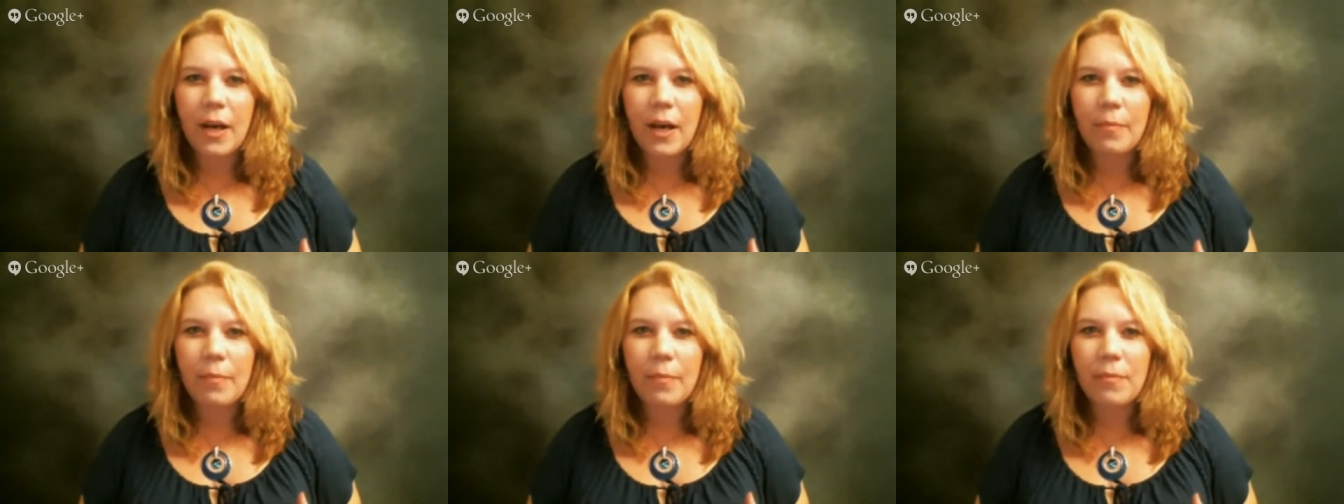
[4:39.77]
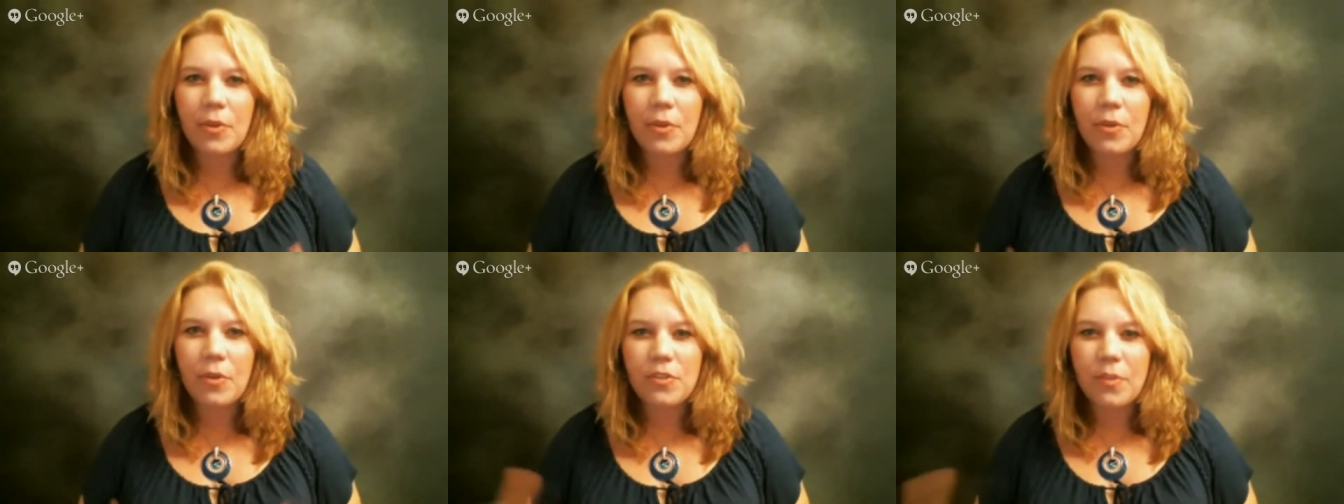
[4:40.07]

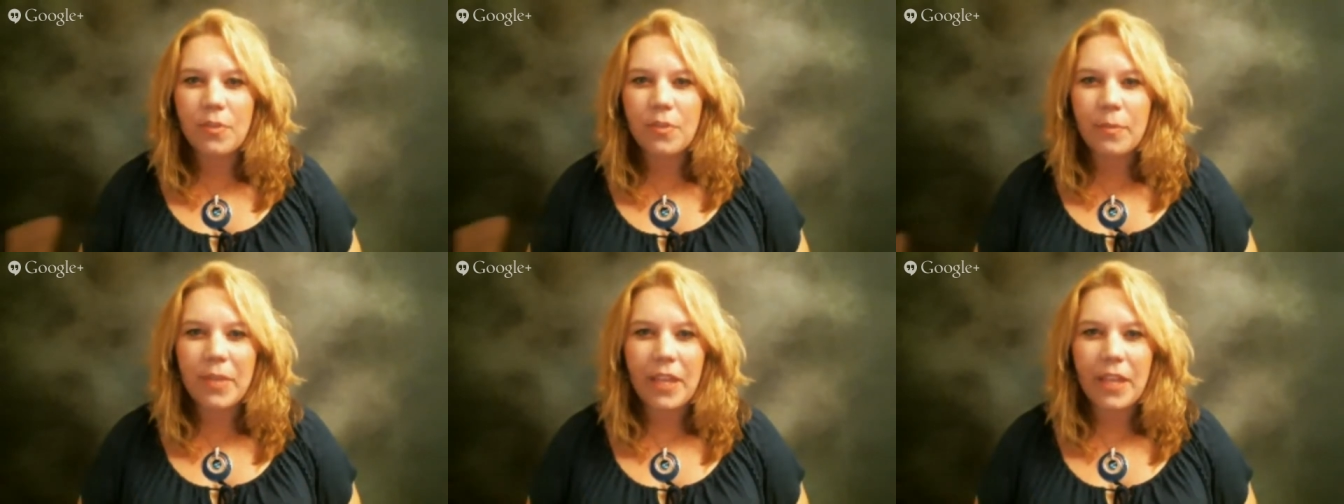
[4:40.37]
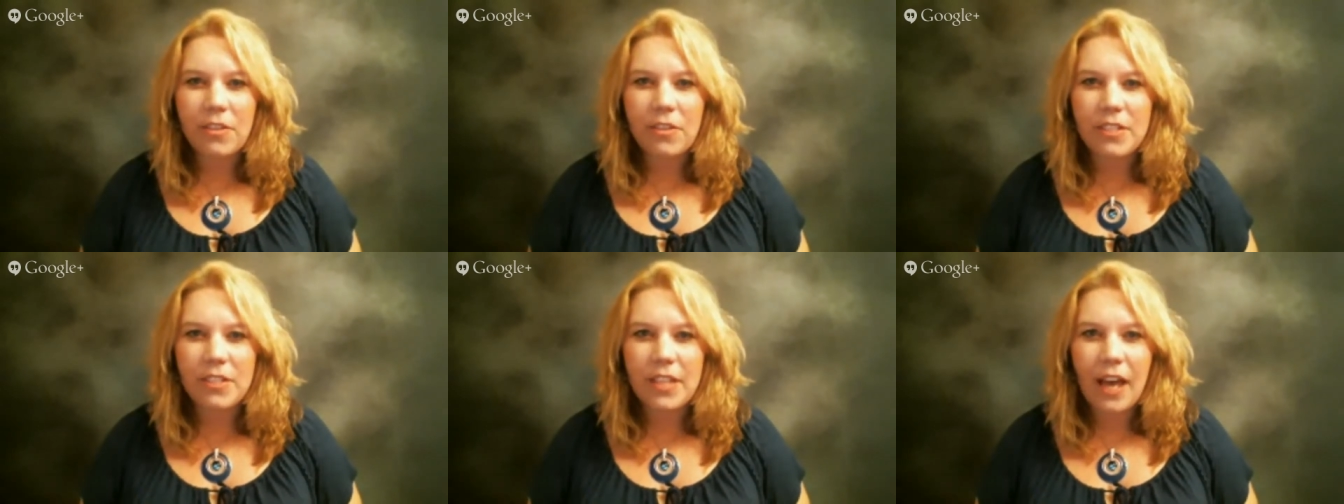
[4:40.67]
those
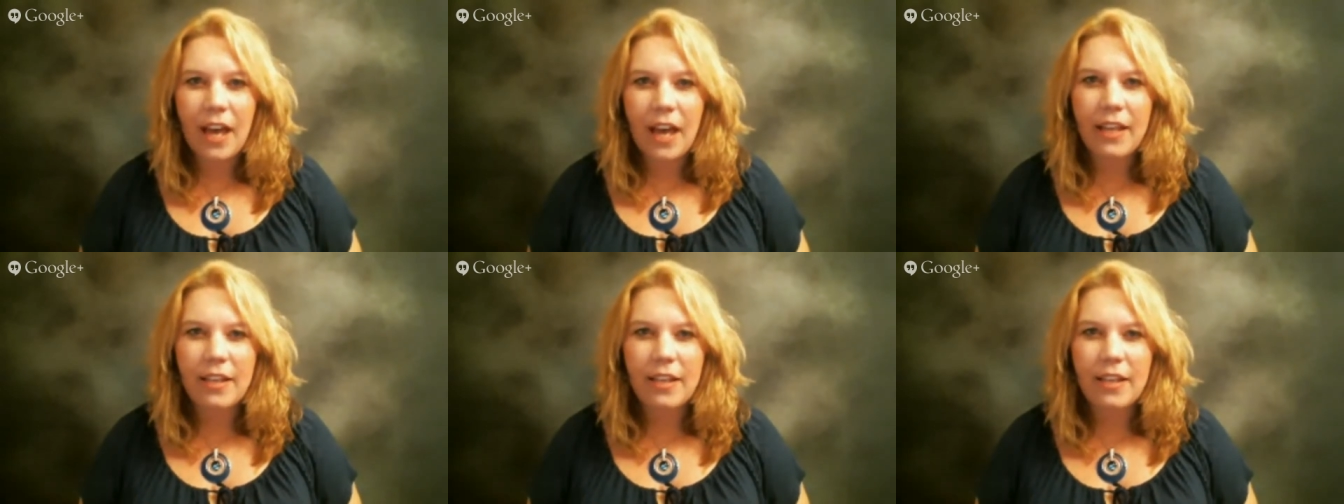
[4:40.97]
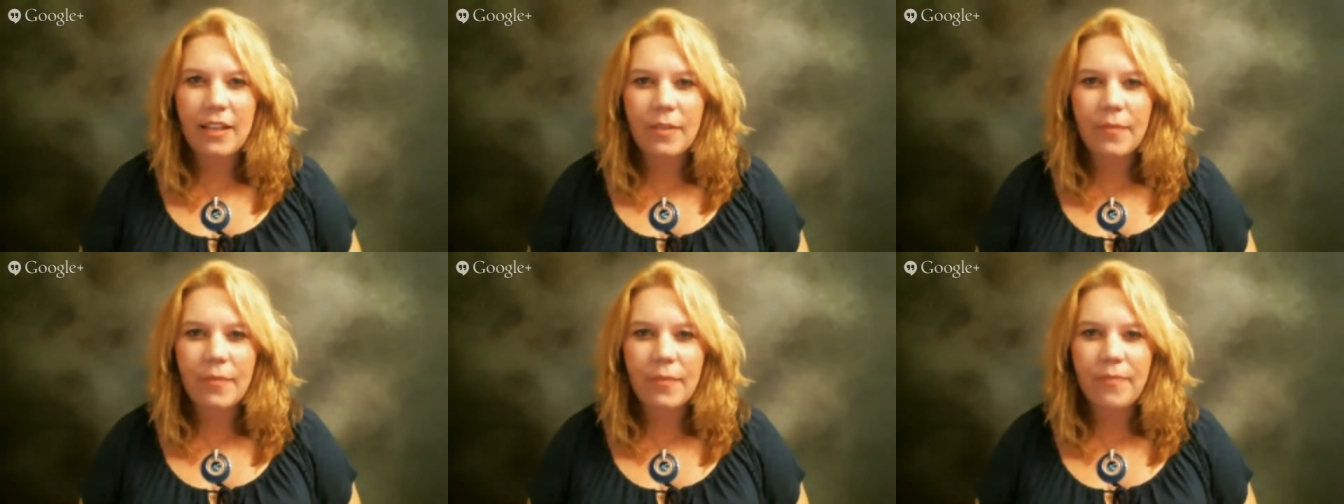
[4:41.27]
from the other
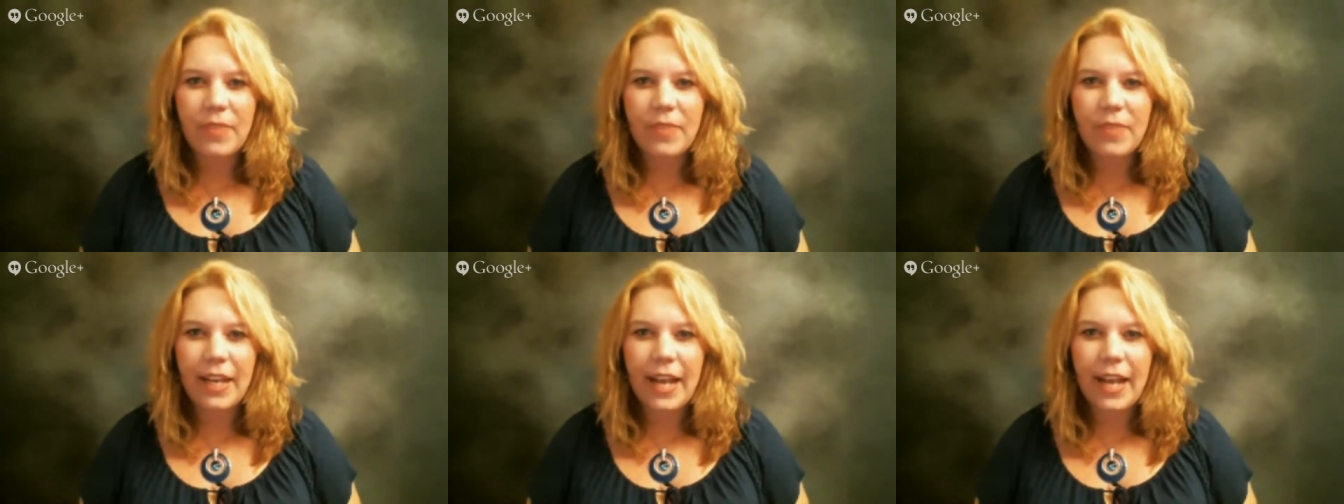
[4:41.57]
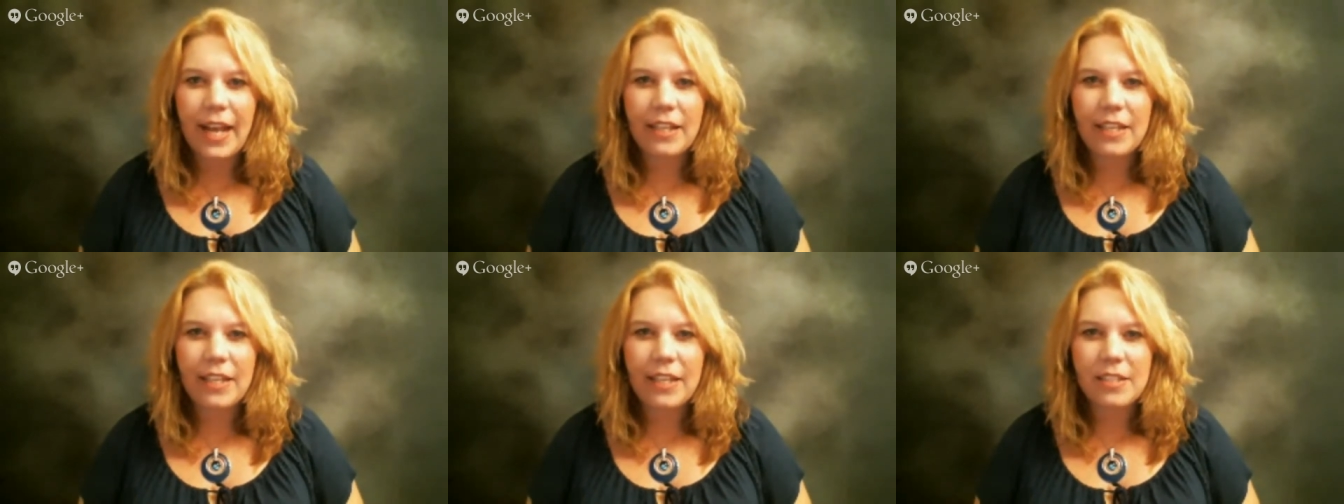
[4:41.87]
side
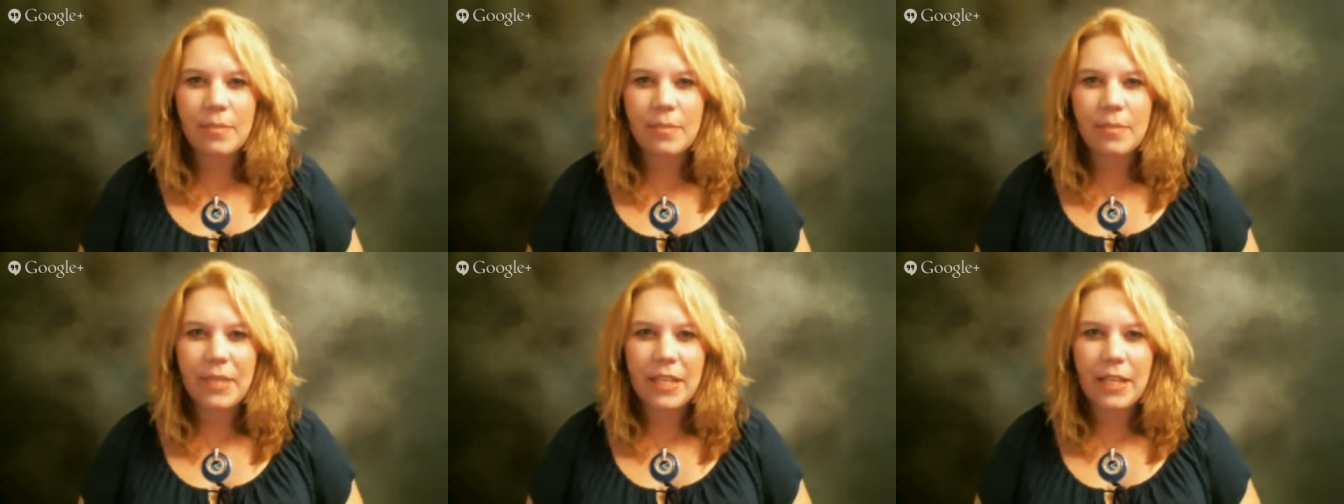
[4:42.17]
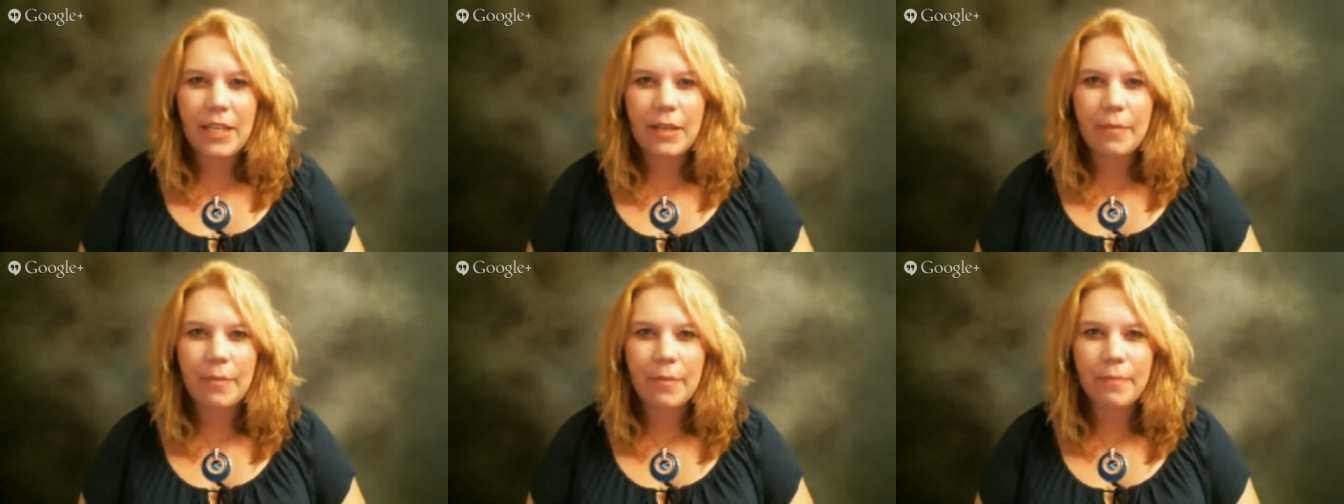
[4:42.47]
and act as a
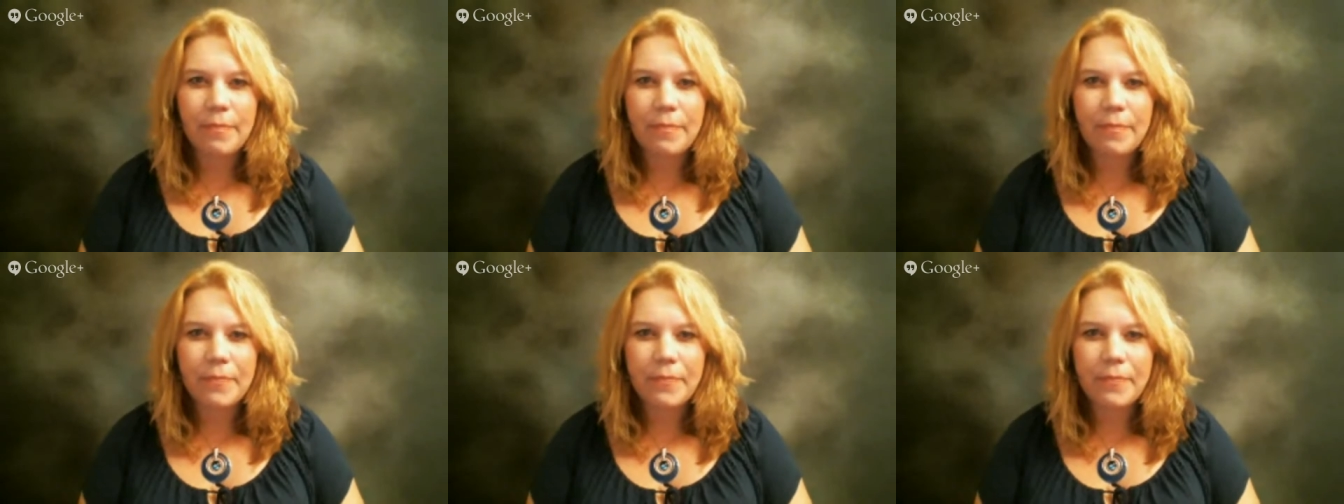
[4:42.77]
medium?